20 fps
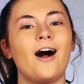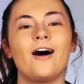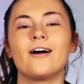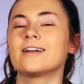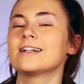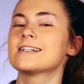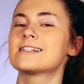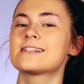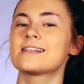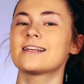
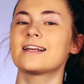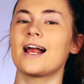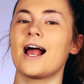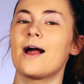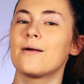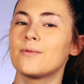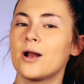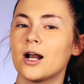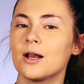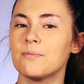Honestly,
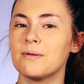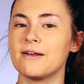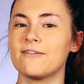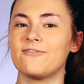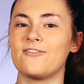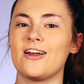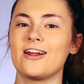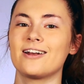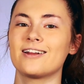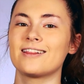I'm not a
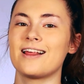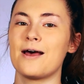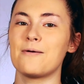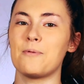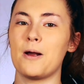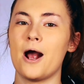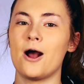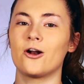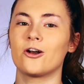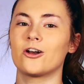big fan of that
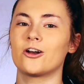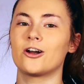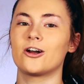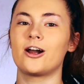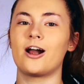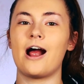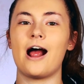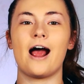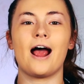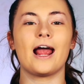
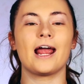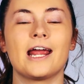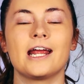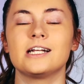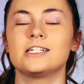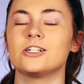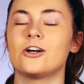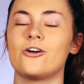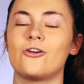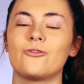powder. I
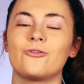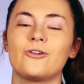don't